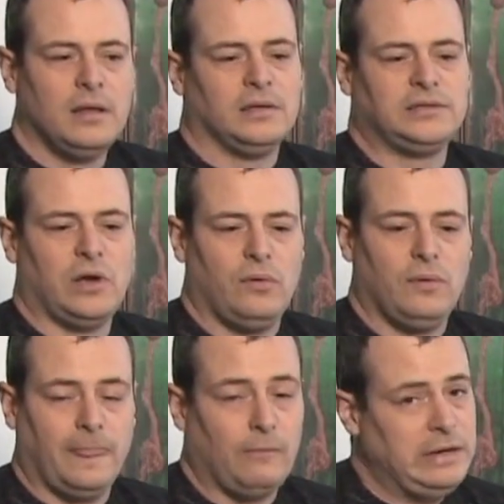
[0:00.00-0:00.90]

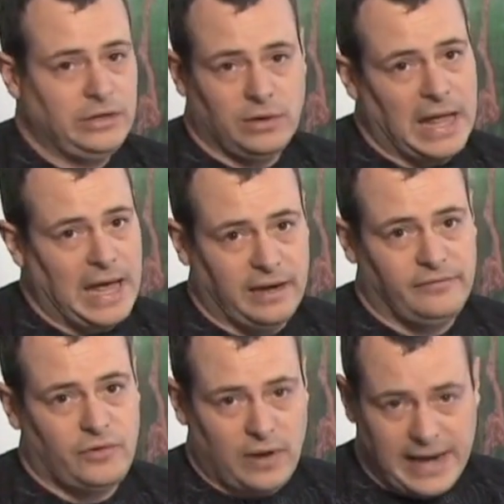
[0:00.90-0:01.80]
So we do a lot
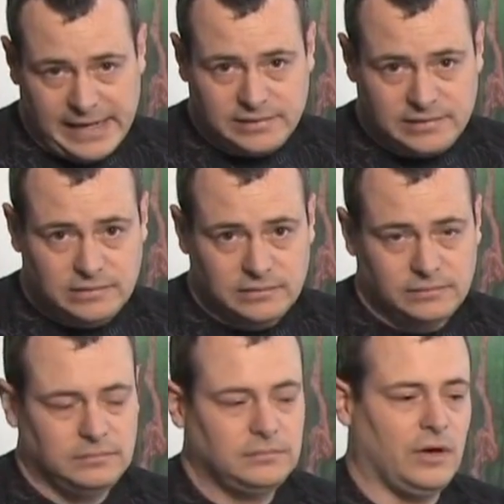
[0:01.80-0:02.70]
of crates,
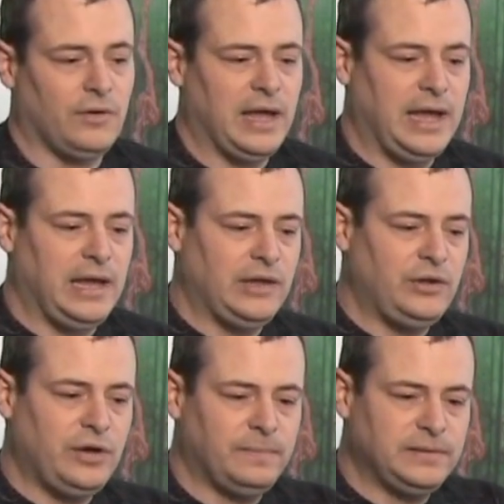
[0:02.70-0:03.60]
okay, and you
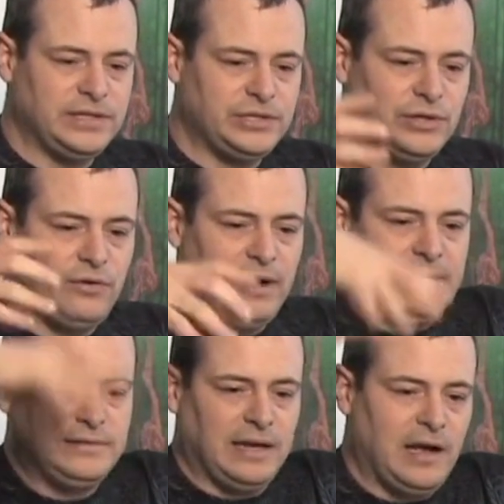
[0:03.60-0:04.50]
can position
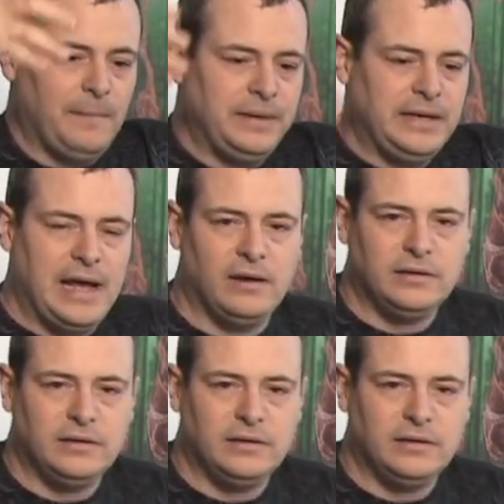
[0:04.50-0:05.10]
crates like up and down.